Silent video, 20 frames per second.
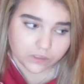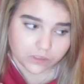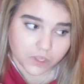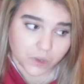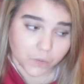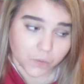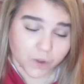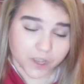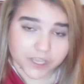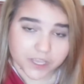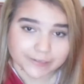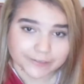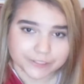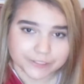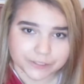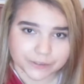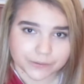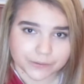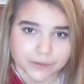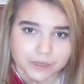what you
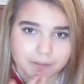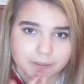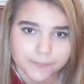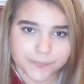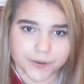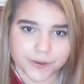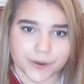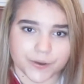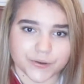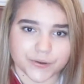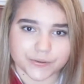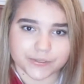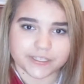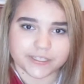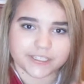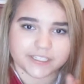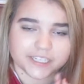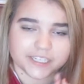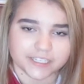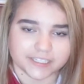do
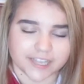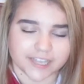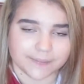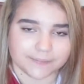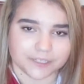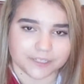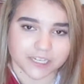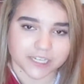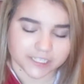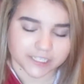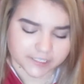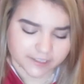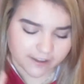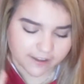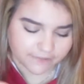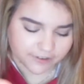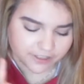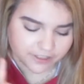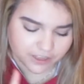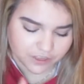post acceptance,
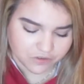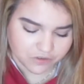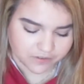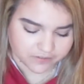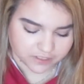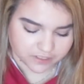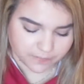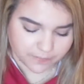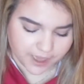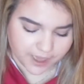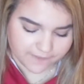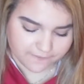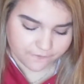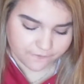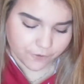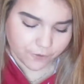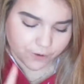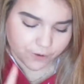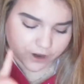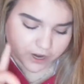everything you have to pay
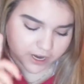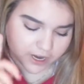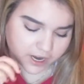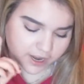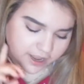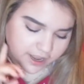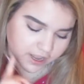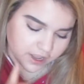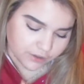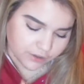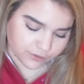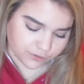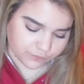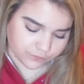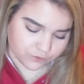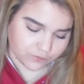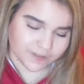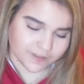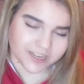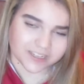for, the
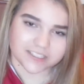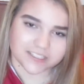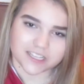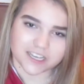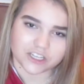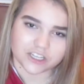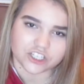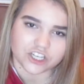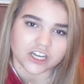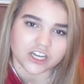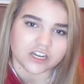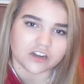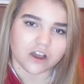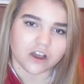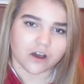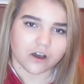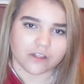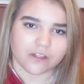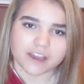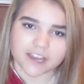roommate selection,
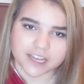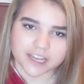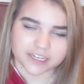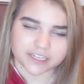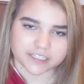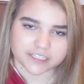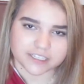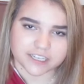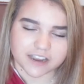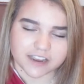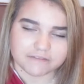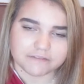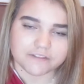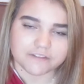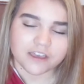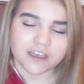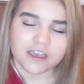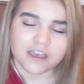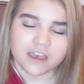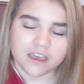all that kind of
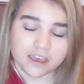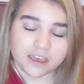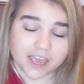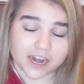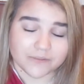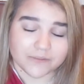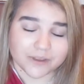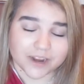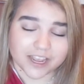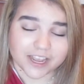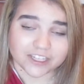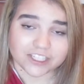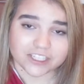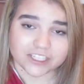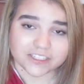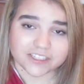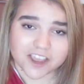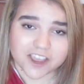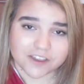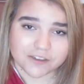stuff. And I'm going to actually
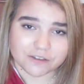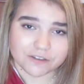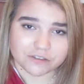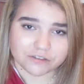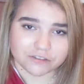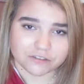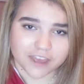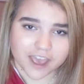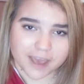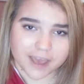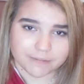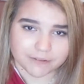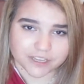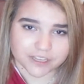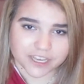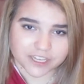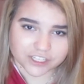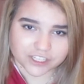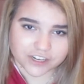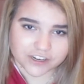take you through the
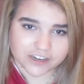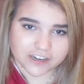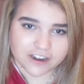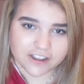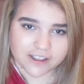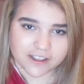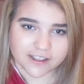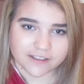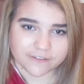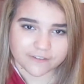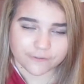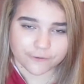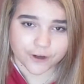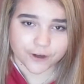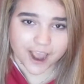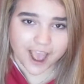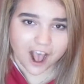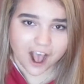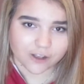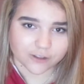application for
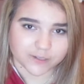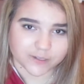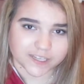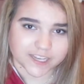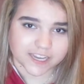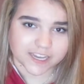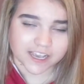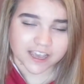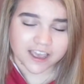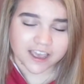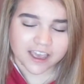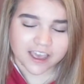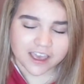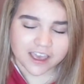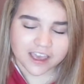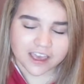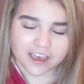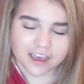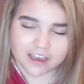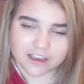housing.
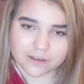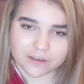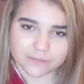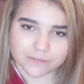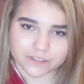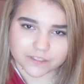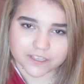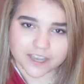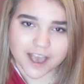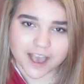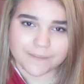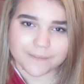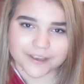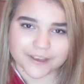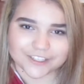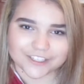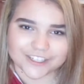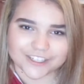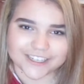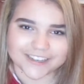So yeah, make
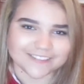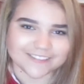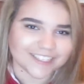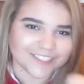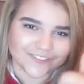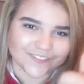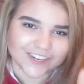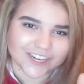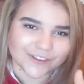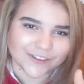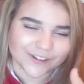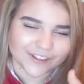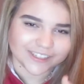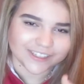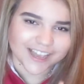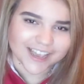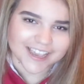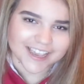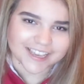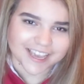sure you give this video a
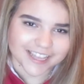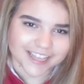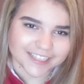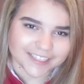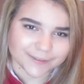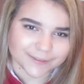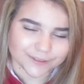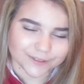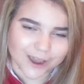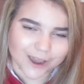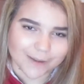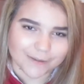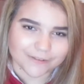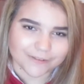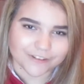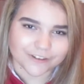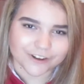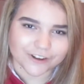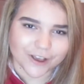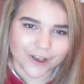like and subscribe if
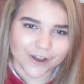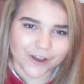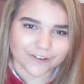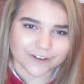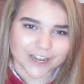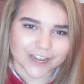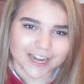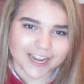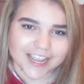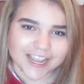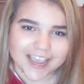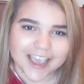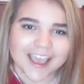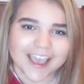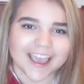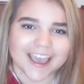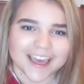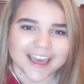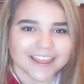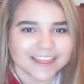you're not already,
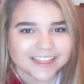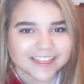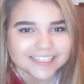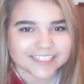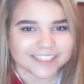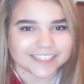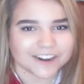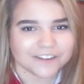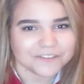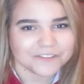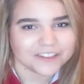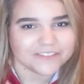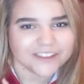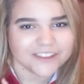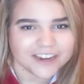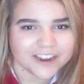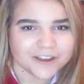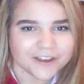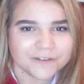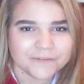and let's get on with the
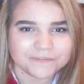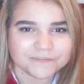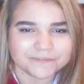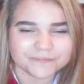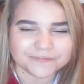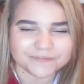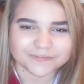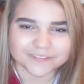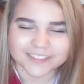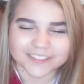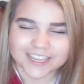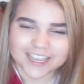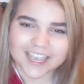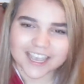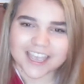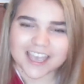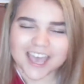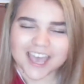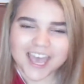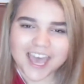video.
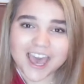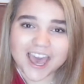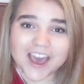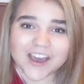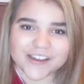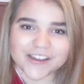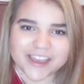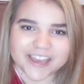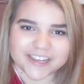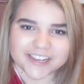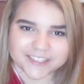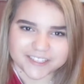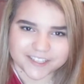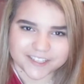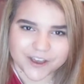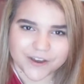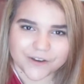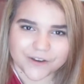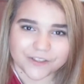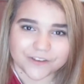Okay,
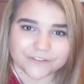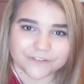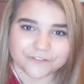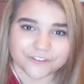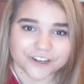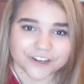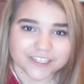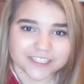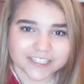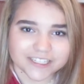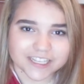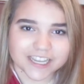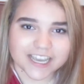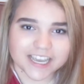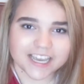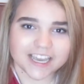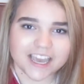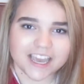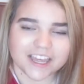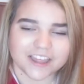so the first
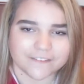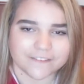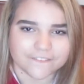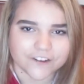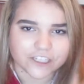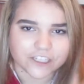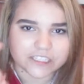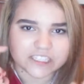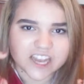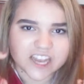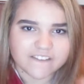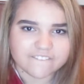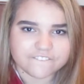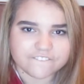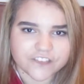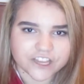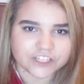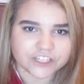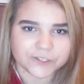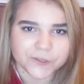
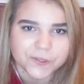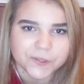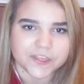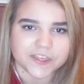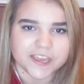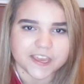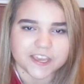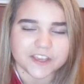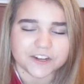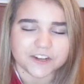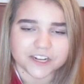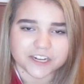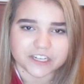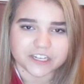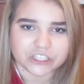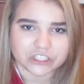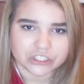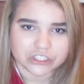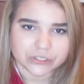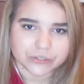official thing you're going
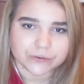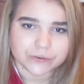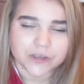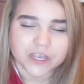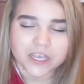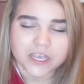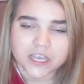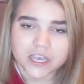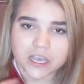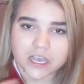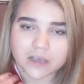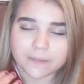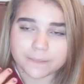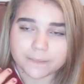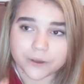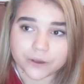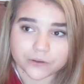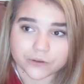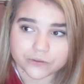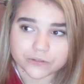to do
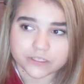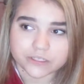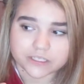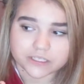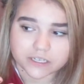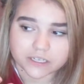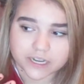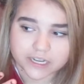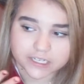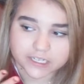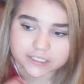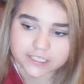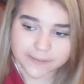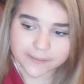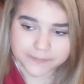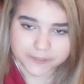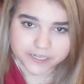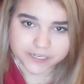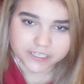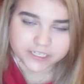post
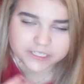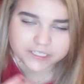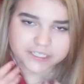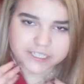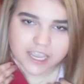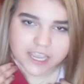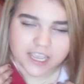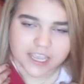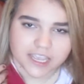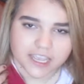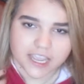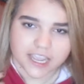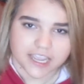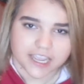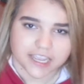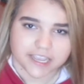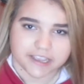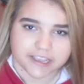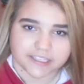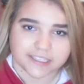acceptance
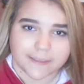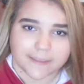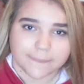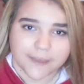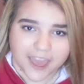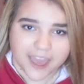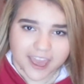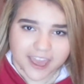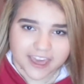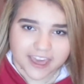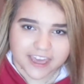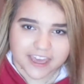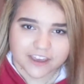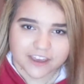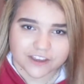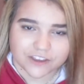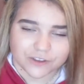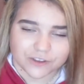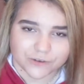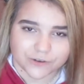is pay
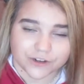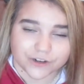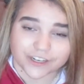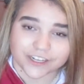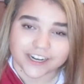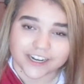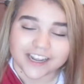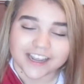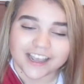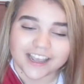your